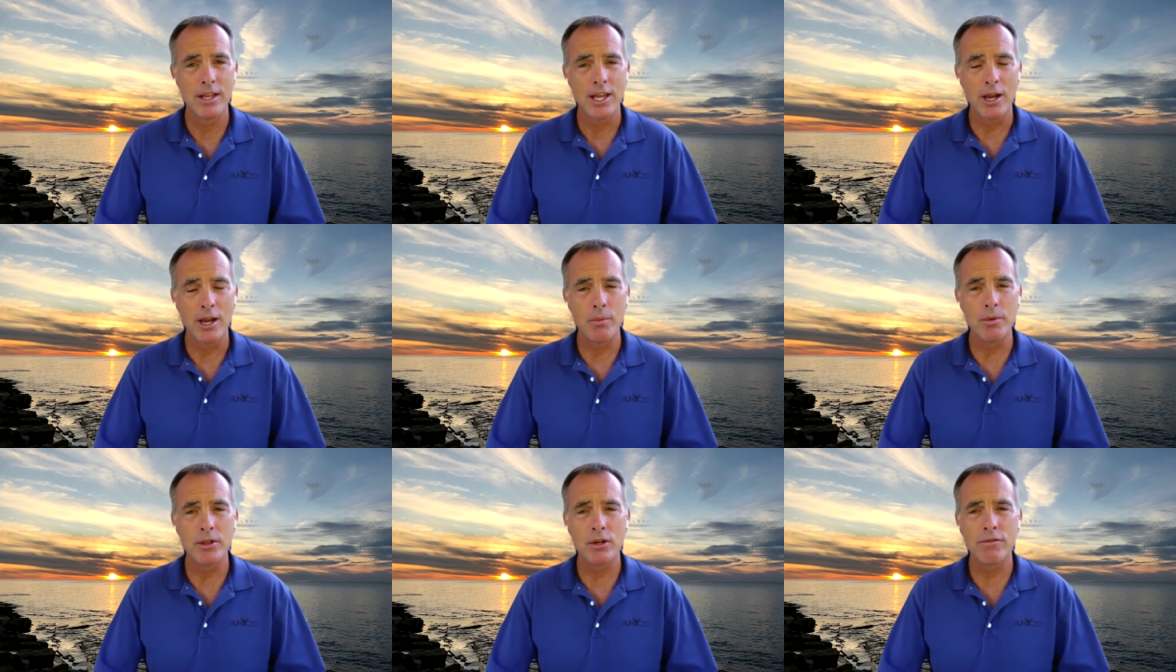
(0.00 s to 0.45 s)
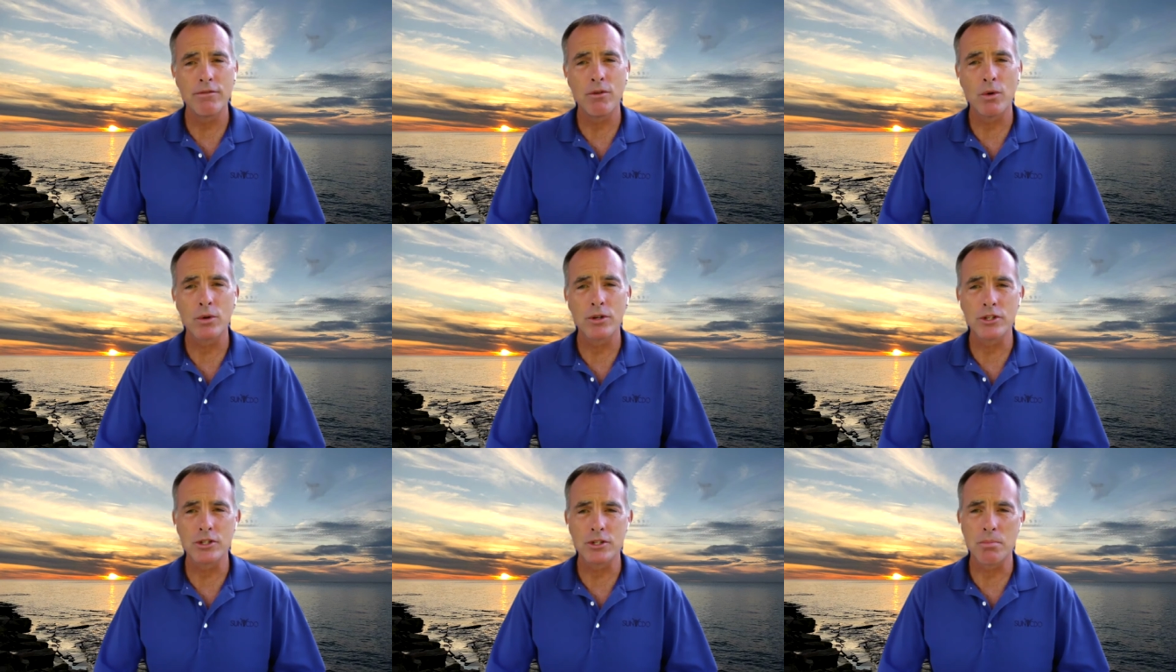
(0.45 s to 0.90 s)
And we look
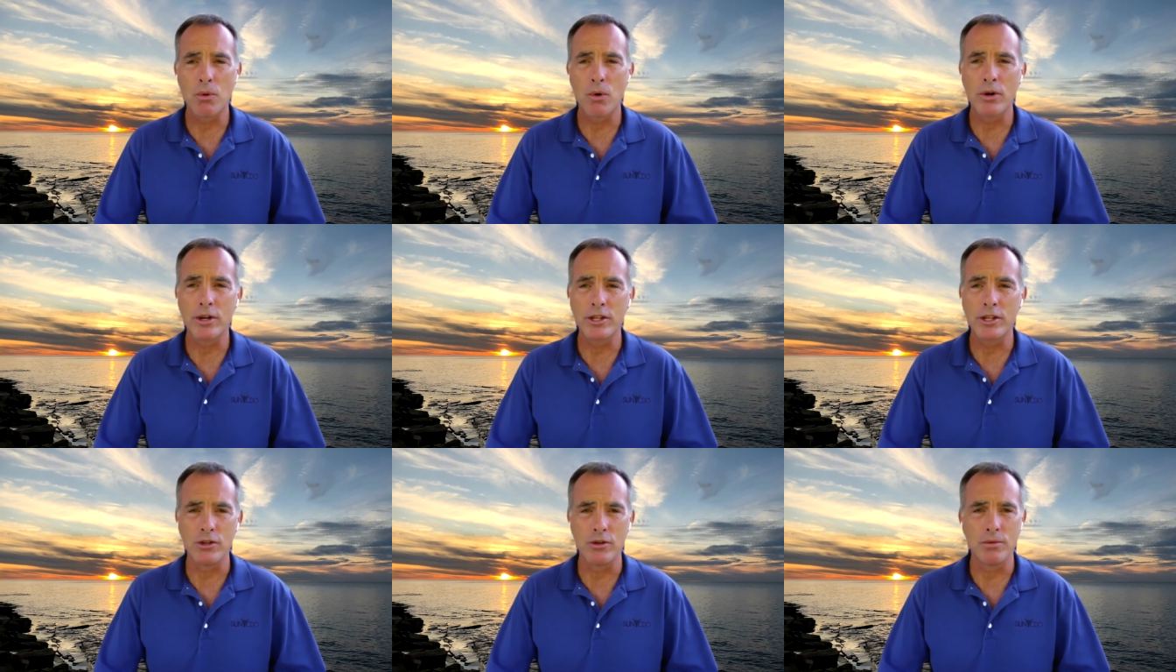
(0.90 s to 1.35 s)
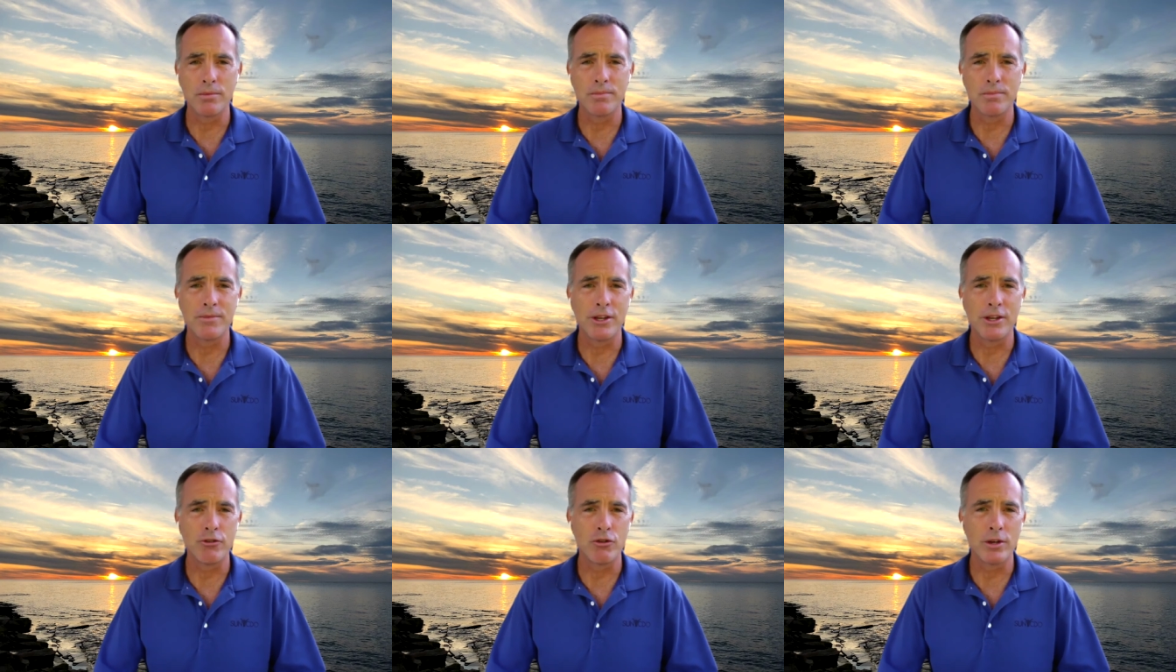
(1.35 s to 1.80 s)
forward to supporting you
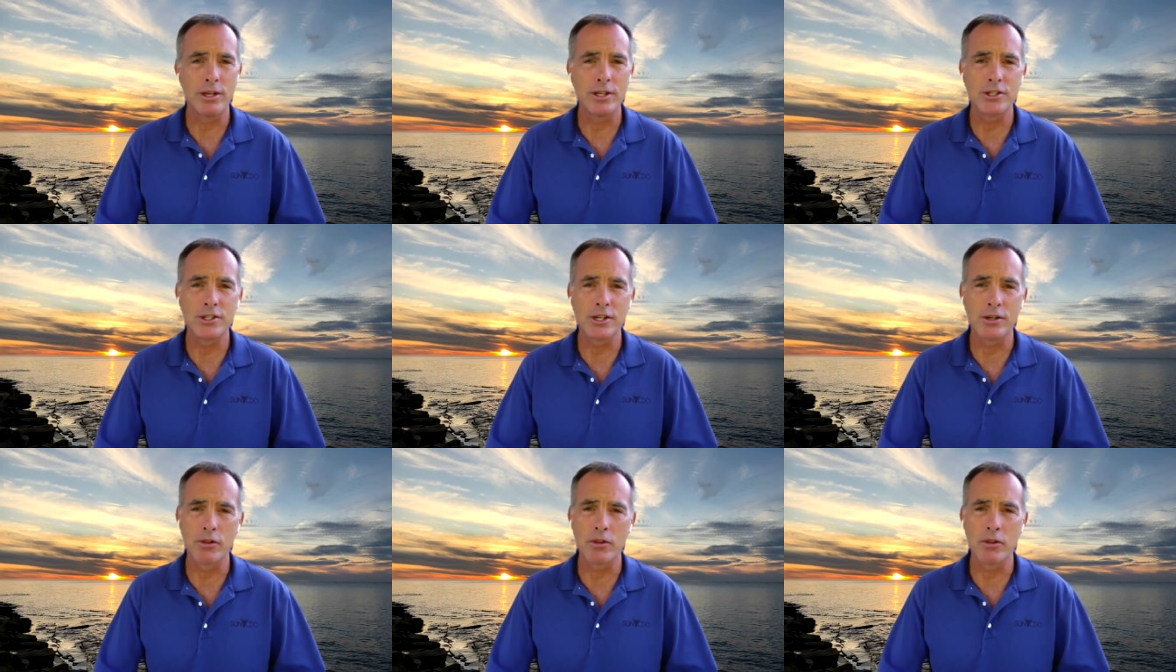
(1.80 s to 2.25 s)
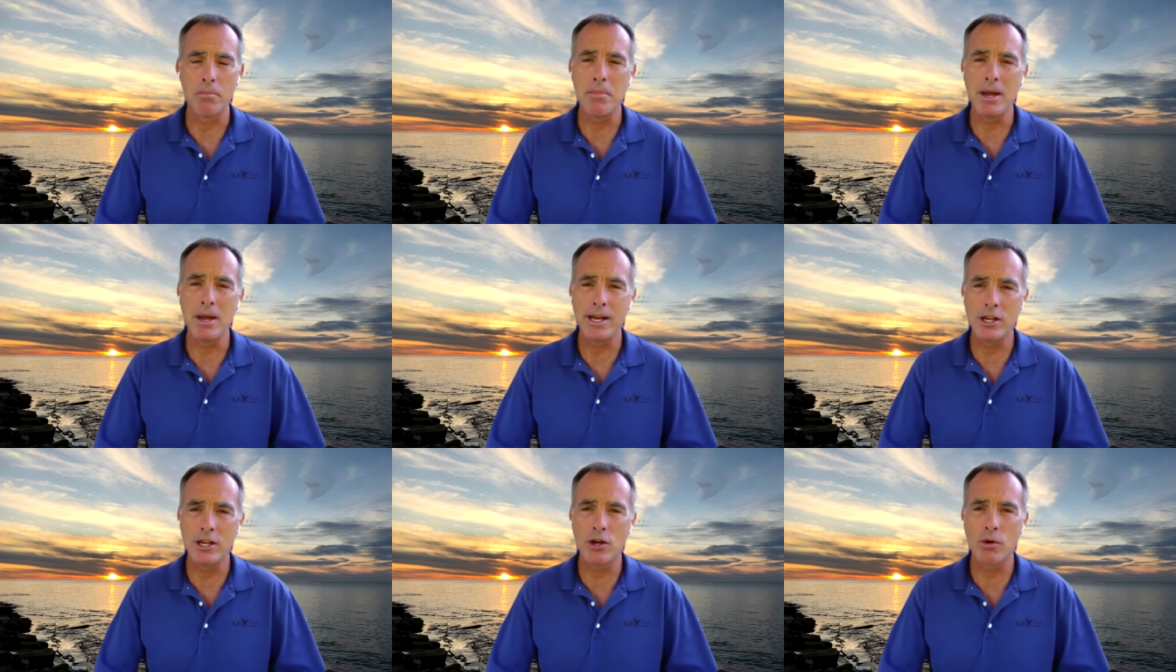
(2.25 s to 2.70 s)
as you consider the
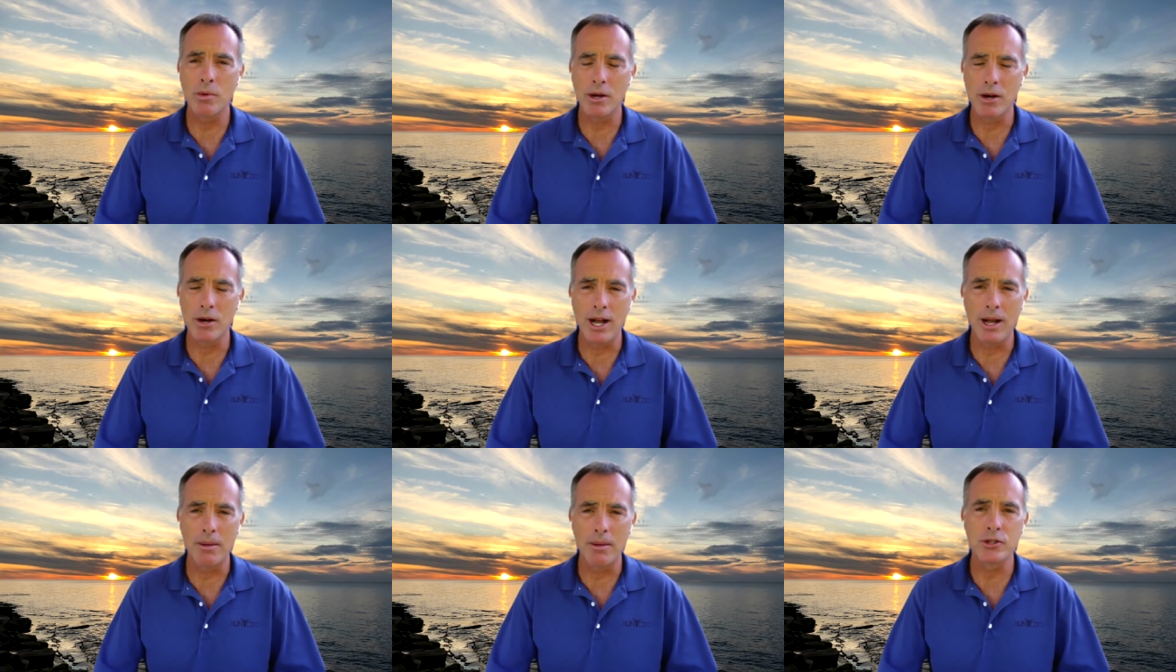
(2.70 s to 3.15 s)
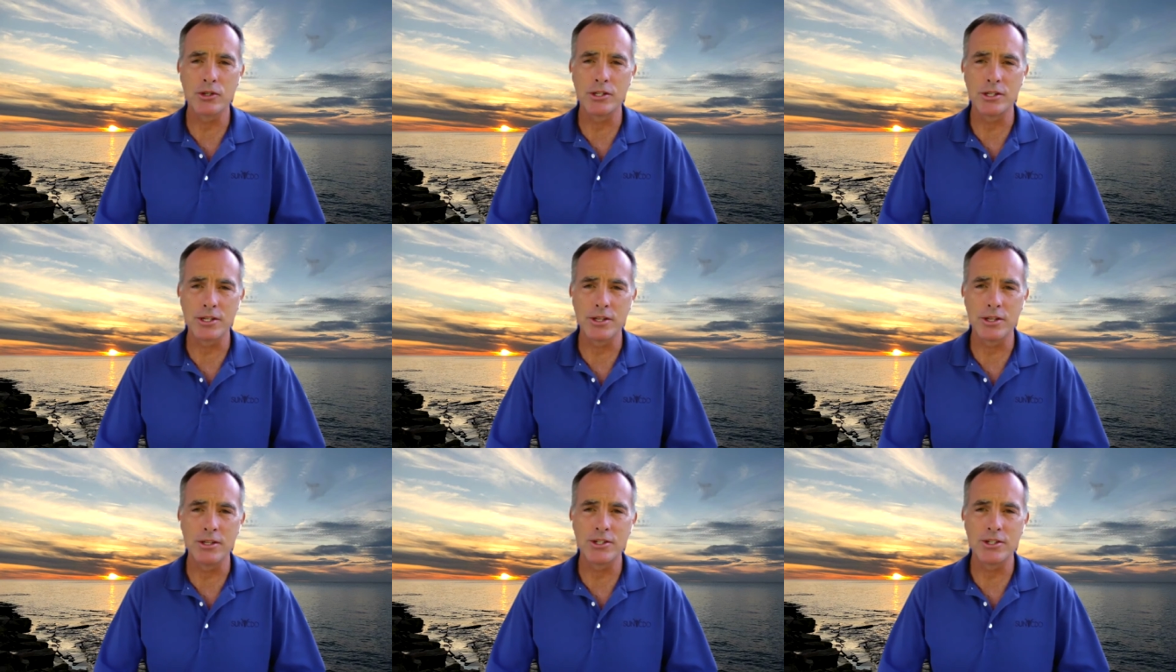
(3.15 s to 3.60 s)
many career
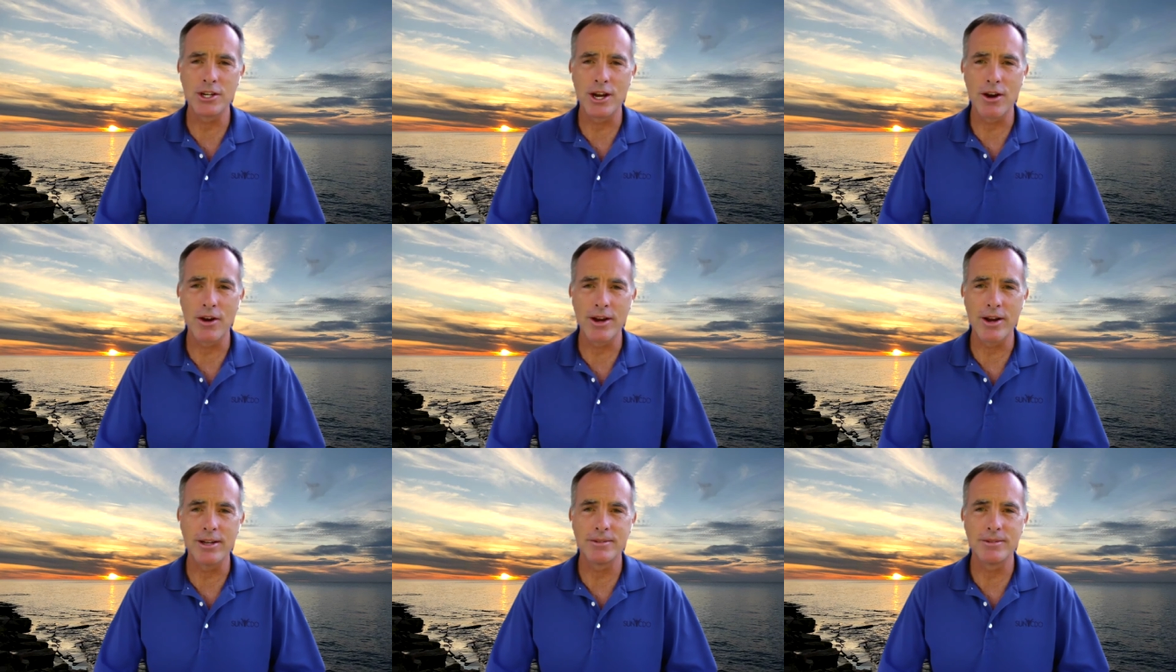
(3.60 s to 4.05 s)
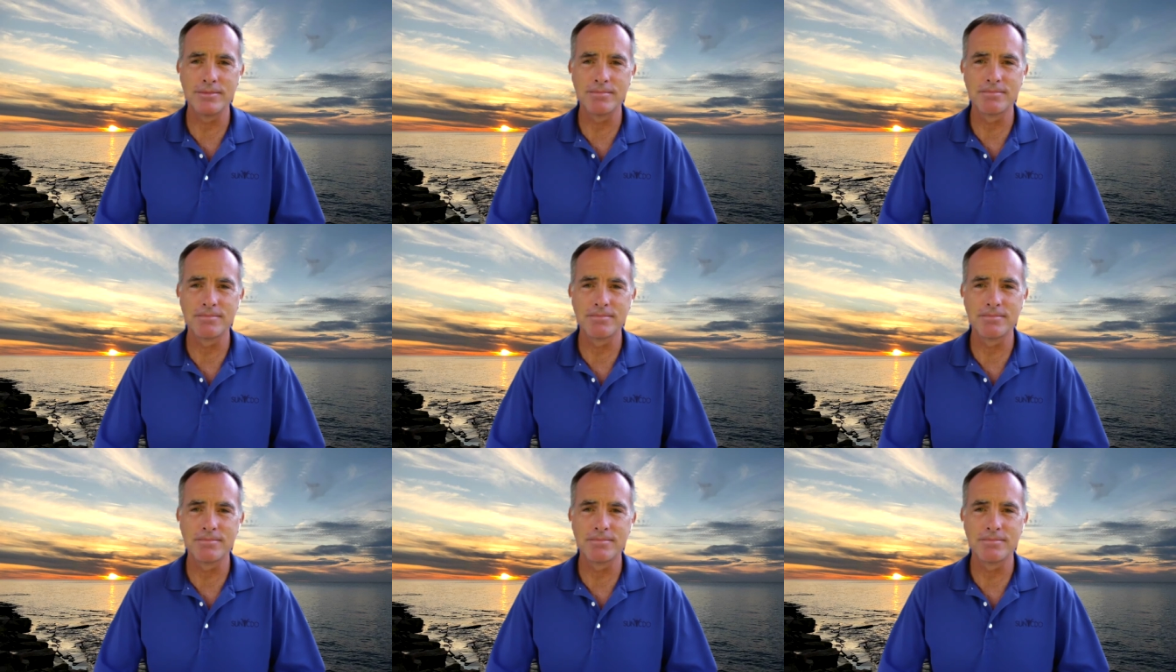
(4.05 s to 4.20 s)
options in this area.